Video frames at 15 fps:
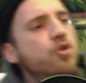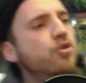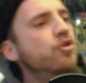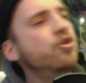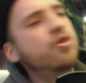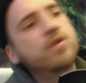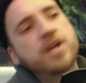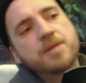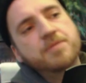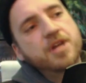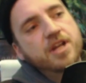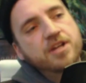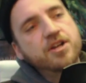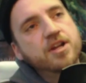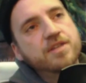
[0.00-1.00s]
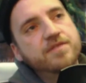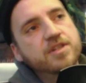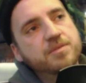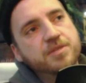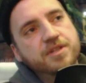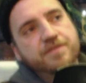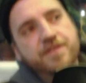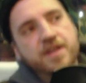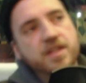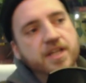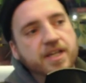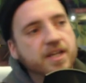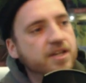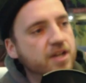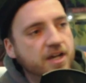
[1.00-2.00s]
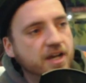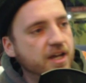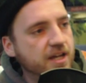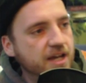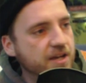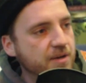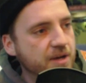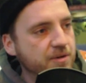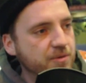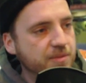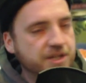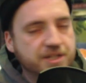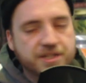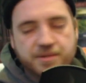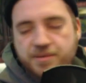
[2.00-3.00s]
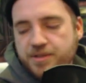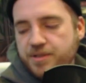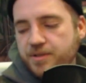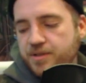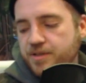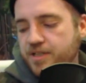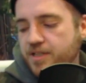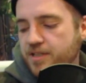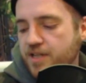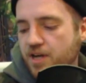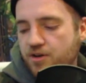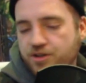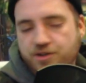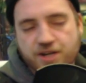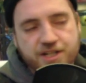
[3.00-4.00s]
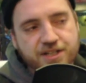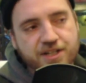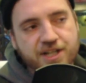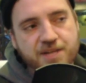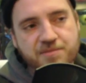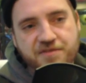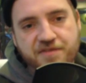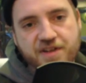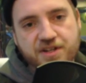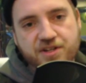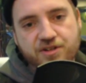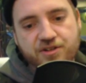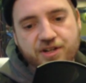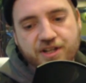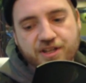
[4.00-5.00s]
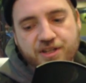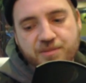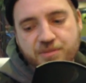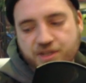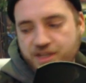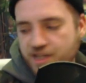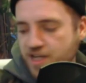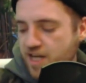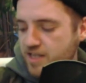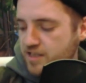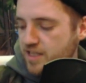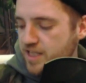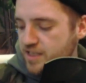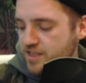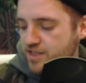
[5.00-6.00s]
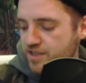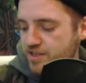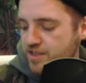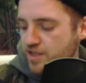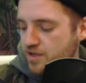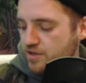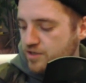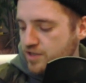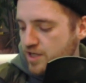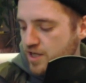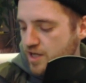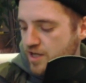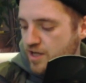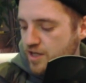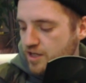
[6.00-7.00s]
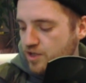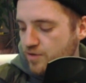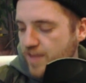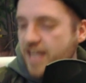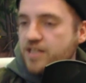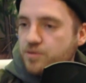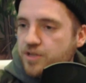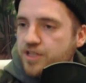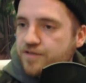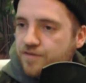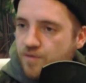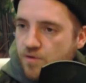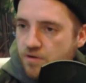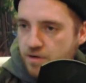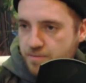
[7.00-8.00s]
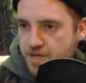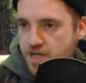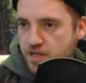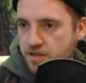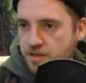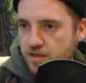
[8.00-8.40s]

No. I'm not even to be offended. Like I don't meant to characterize it like I'm offended or anything. But the guys, it's just that's what it's for, man.